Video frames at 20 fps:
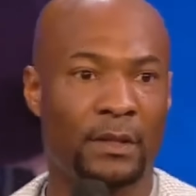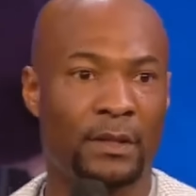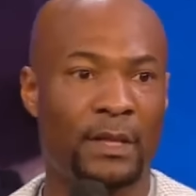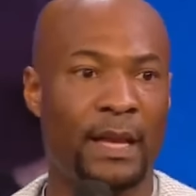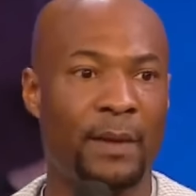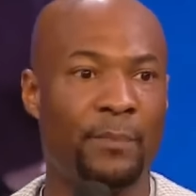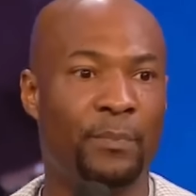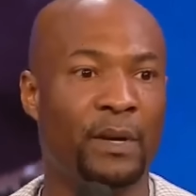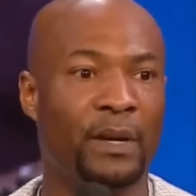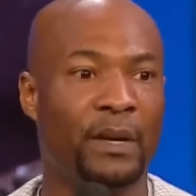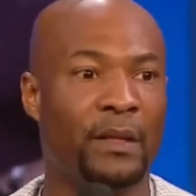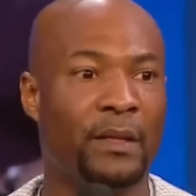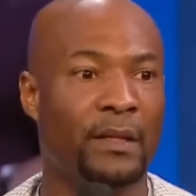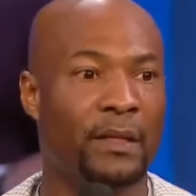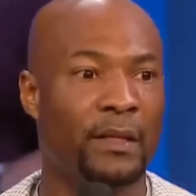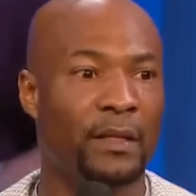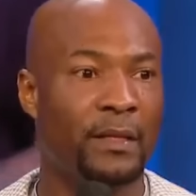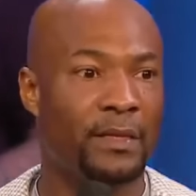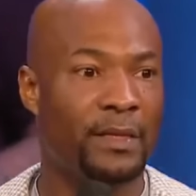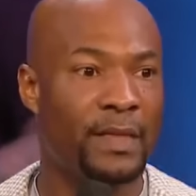They put
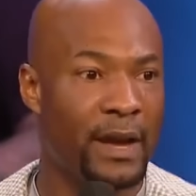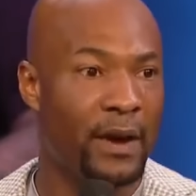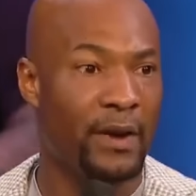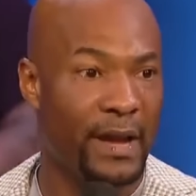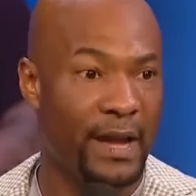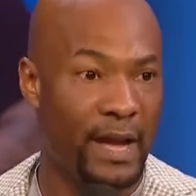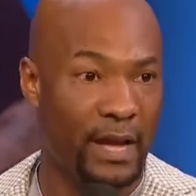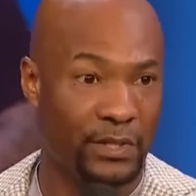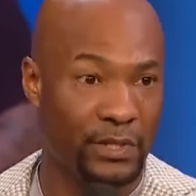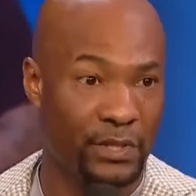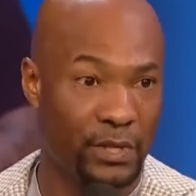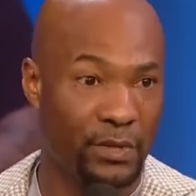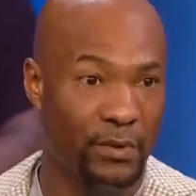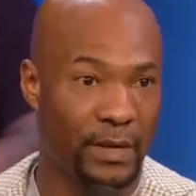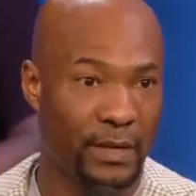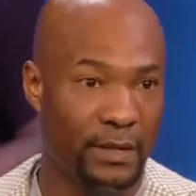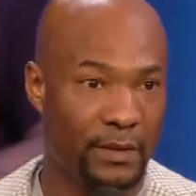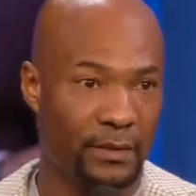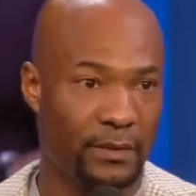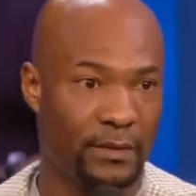their hands
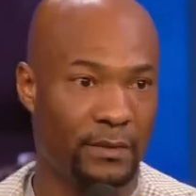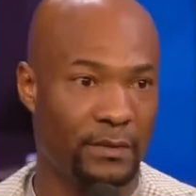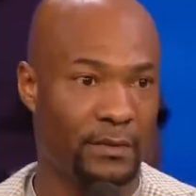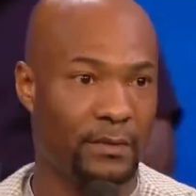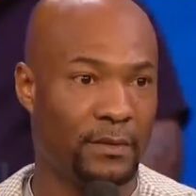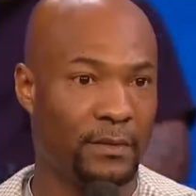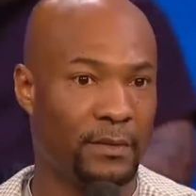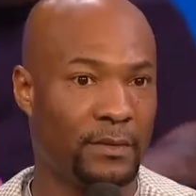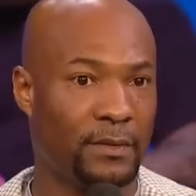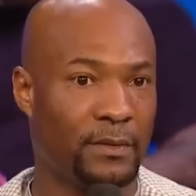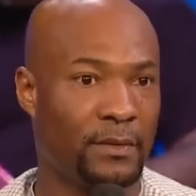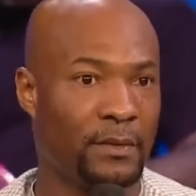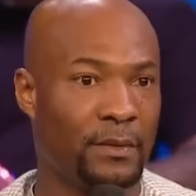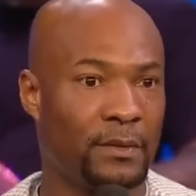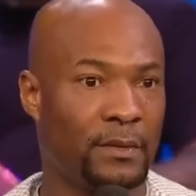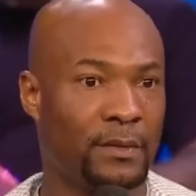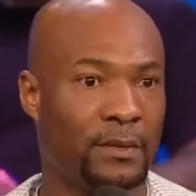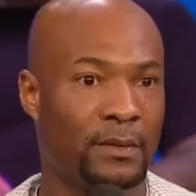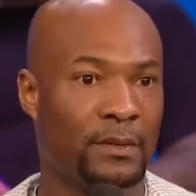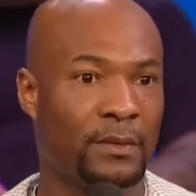to it.
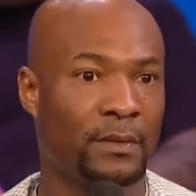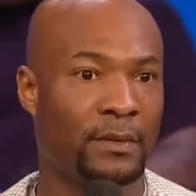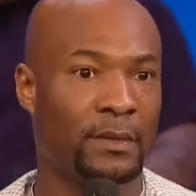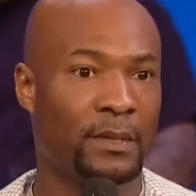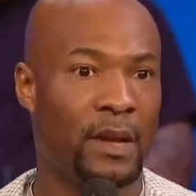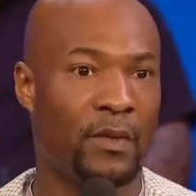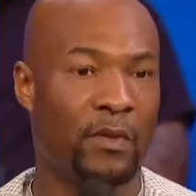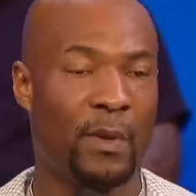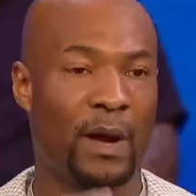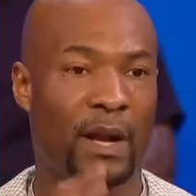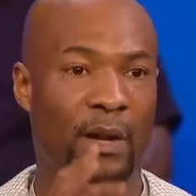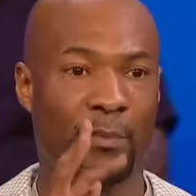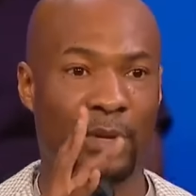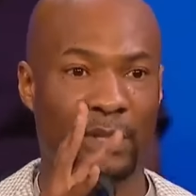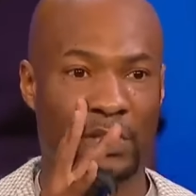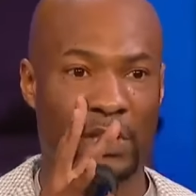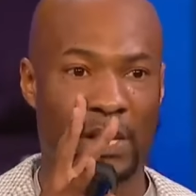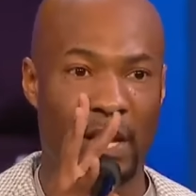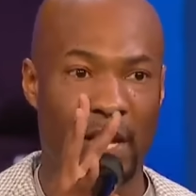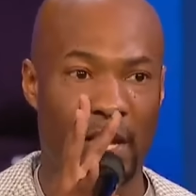Everybody
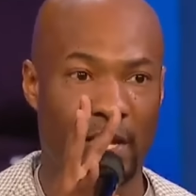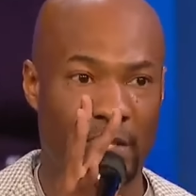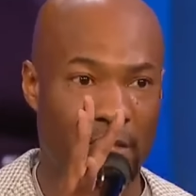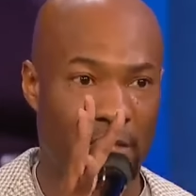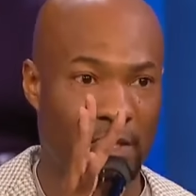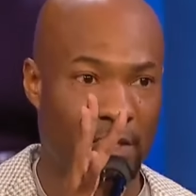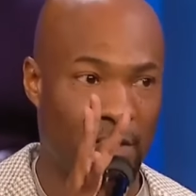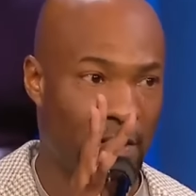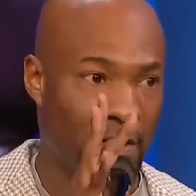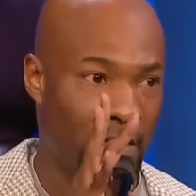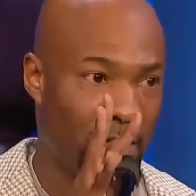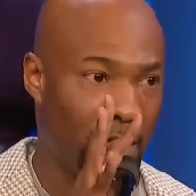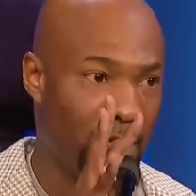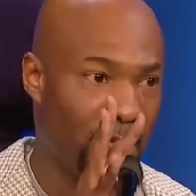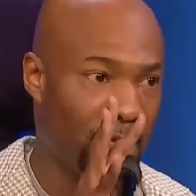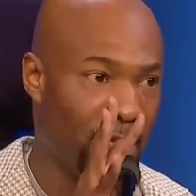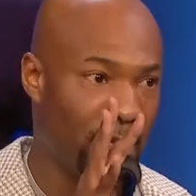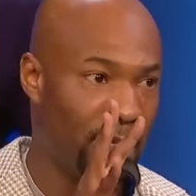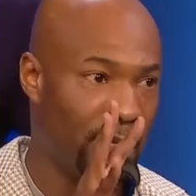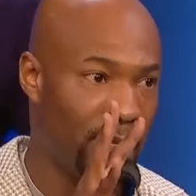put your hands
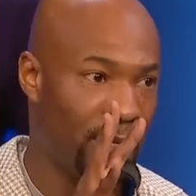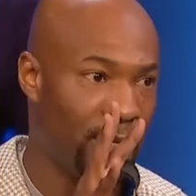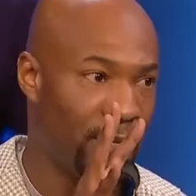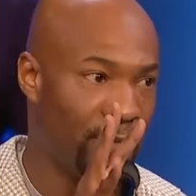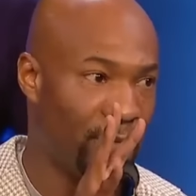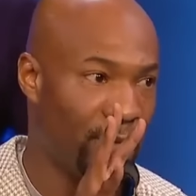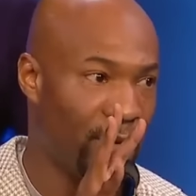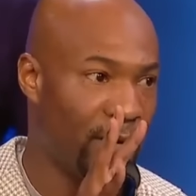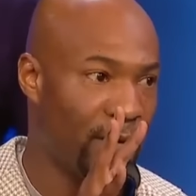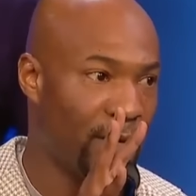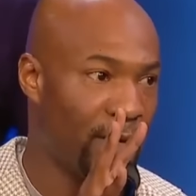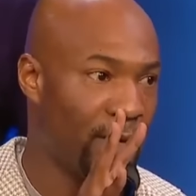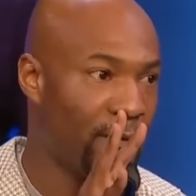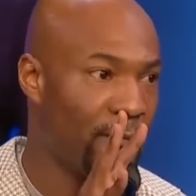in front.